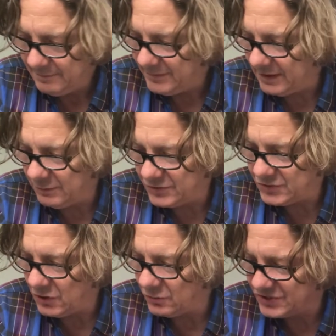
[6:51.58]
There was
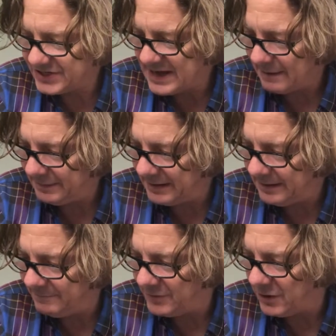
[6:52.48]
no stopping
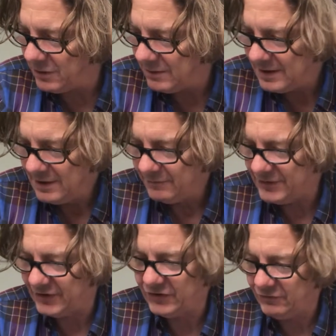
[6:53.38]
him, though, for
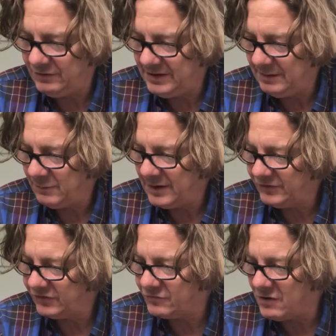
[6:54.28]
the stream ran
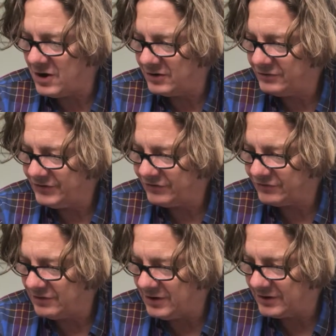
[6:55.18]
stronger and
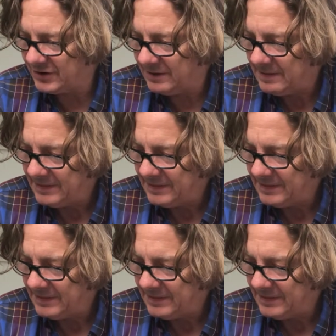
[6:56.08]
stronger.